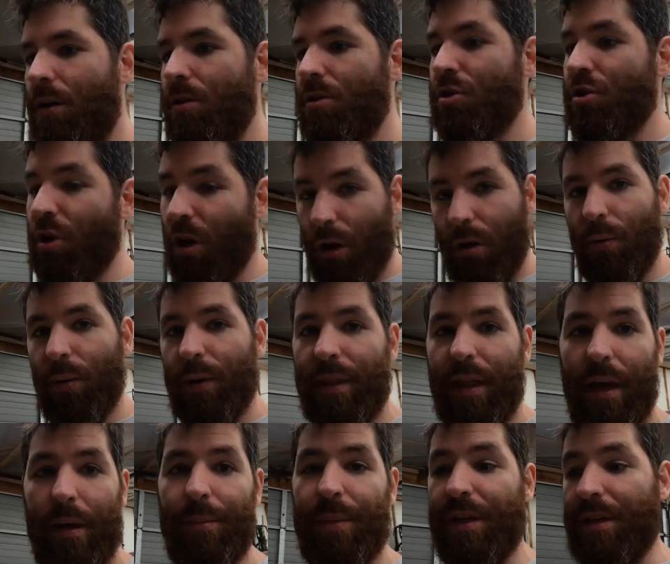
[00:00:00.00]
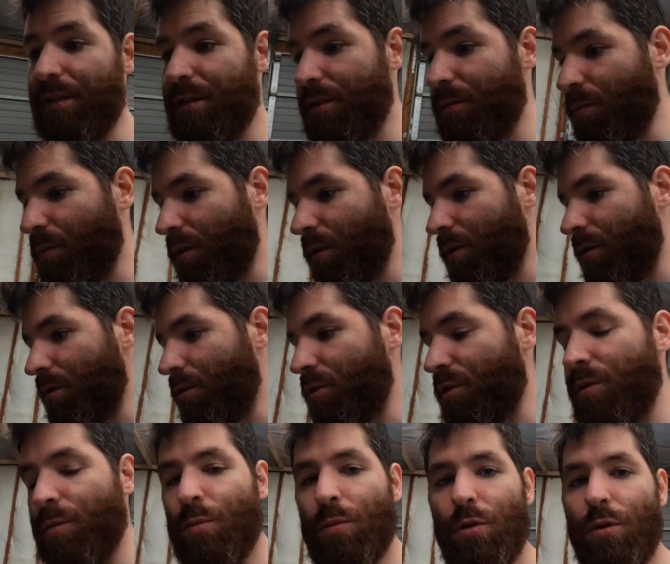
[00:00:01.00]
So what that means is we're going to
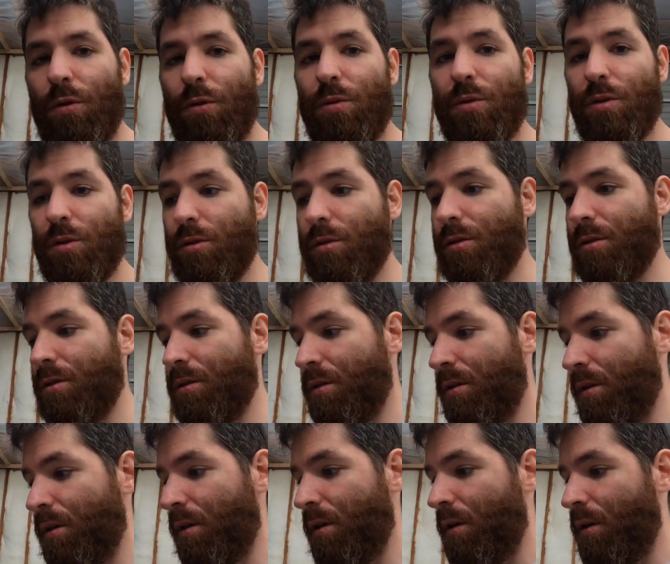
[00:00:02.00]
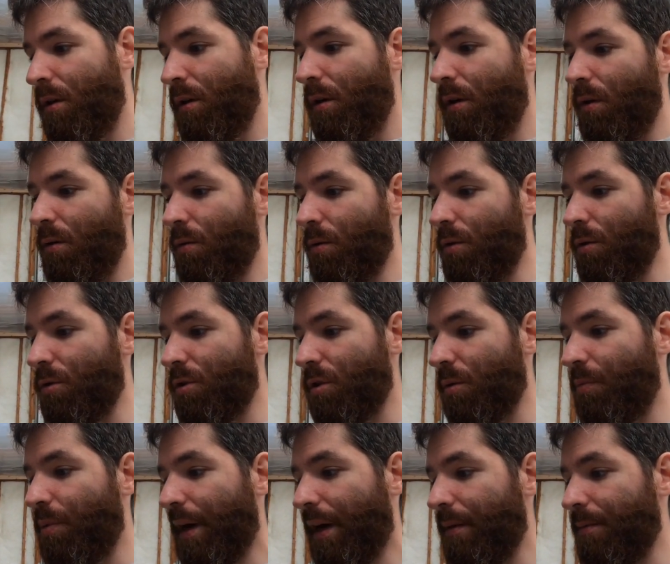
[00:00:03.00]
use some reducers, reduce
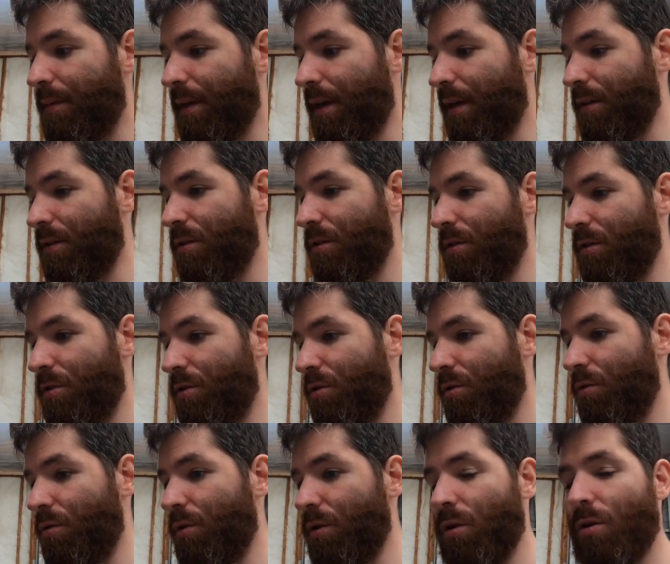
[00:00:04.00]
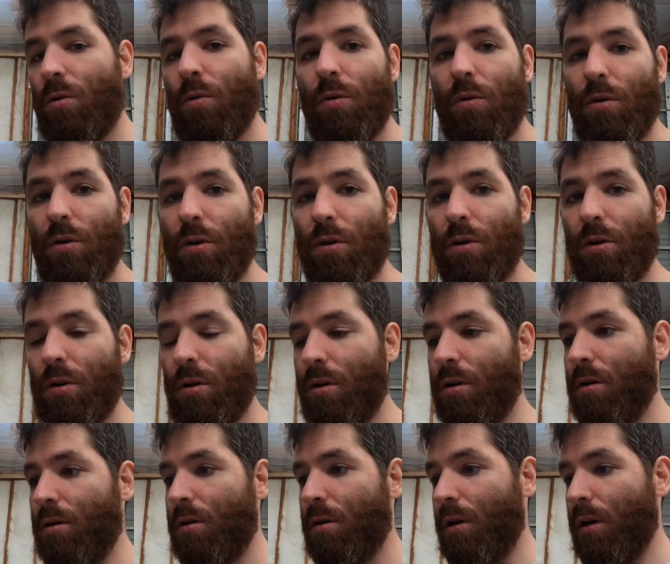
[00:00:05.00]
the pipe down to the 2
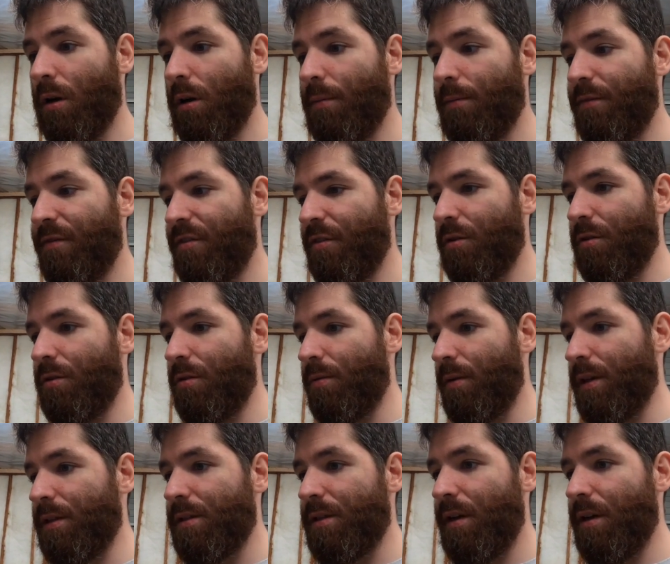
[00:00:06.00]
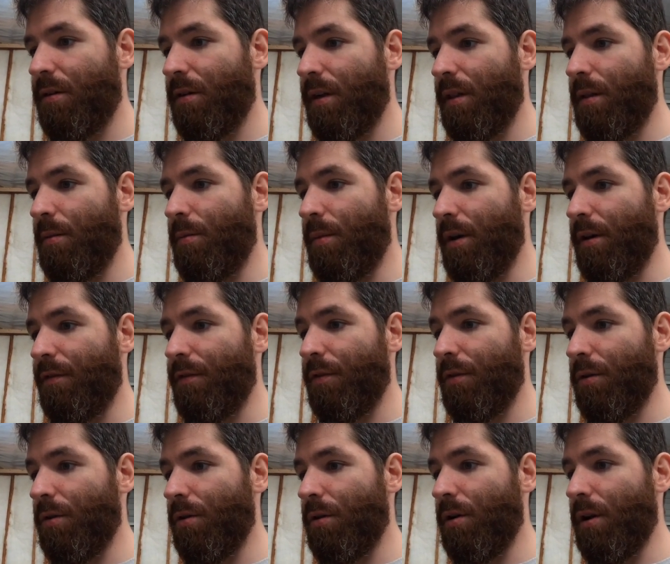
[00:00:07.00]
1/4 for the resonator and the
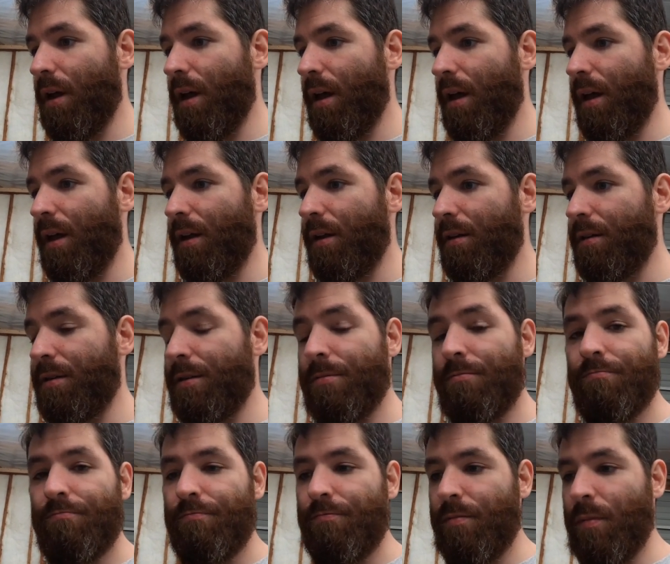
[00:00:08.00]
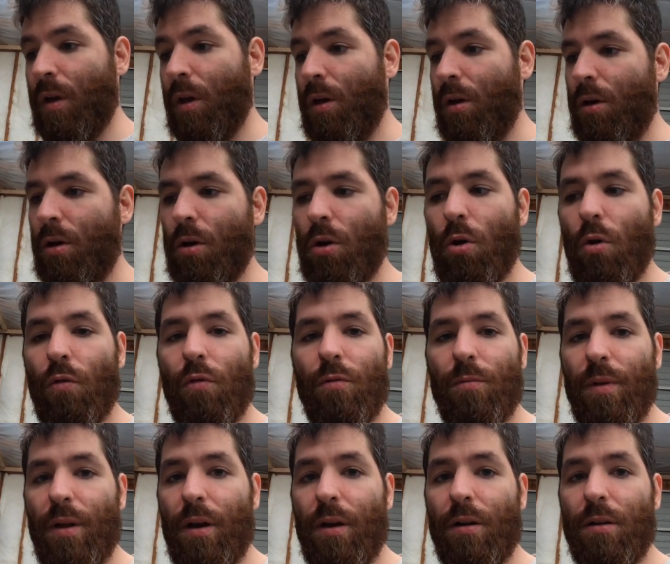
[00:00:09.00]
muffler, and go
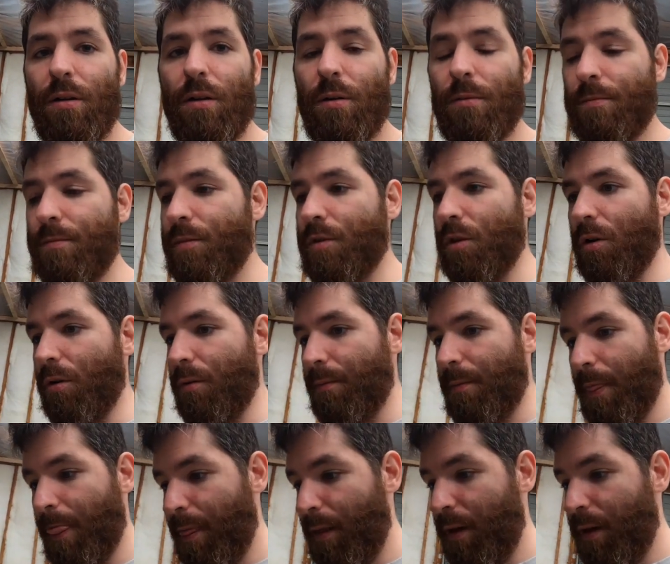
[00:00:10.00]
from there, you know. So